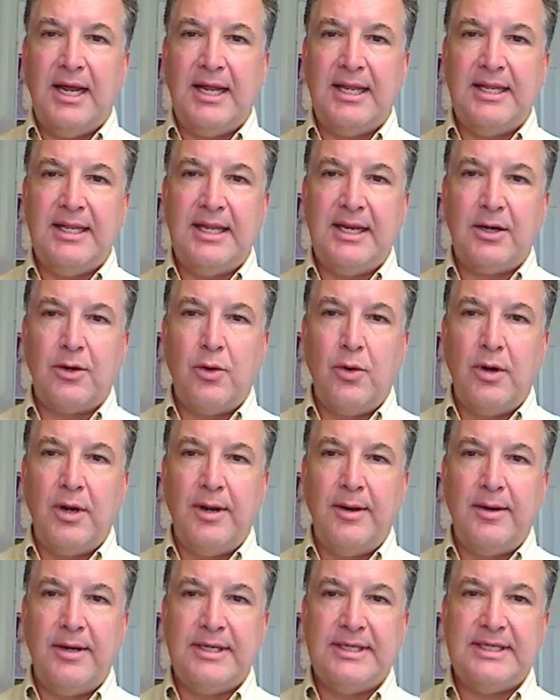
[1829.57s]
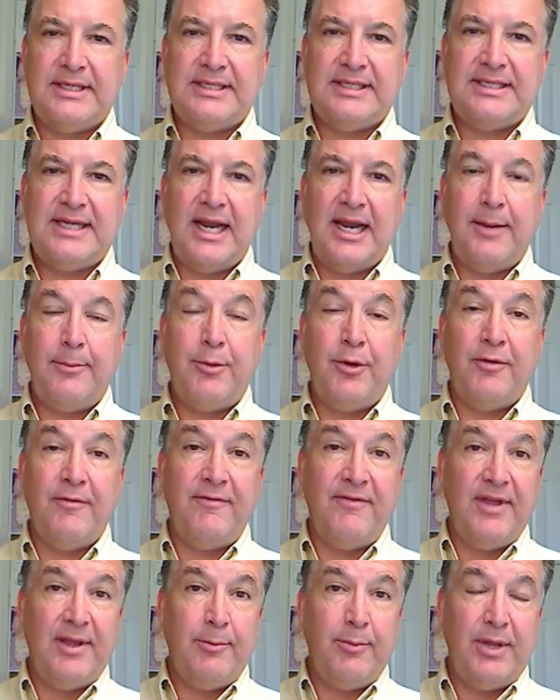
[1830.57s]
They're going to set
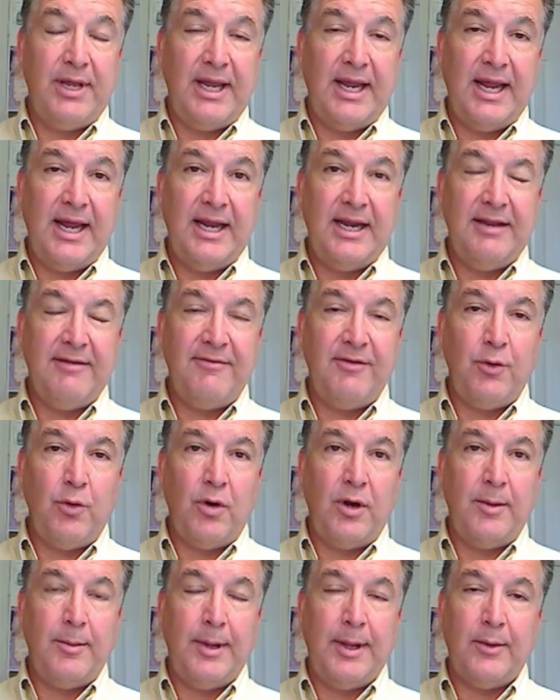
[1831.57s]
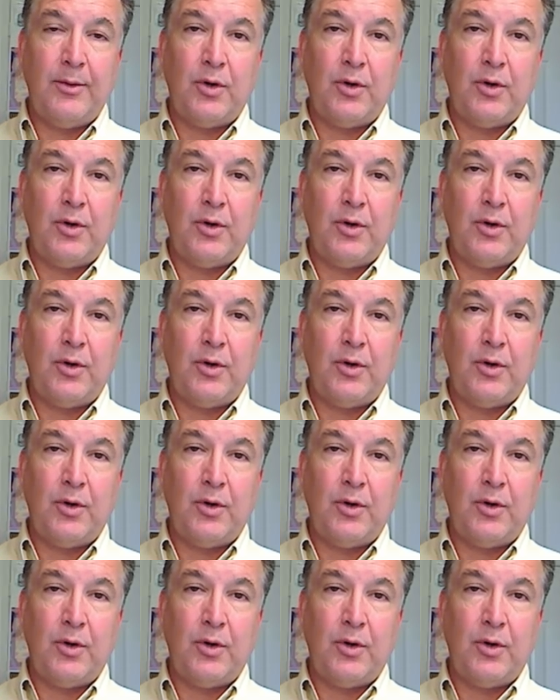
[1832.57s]
up your VPN if you want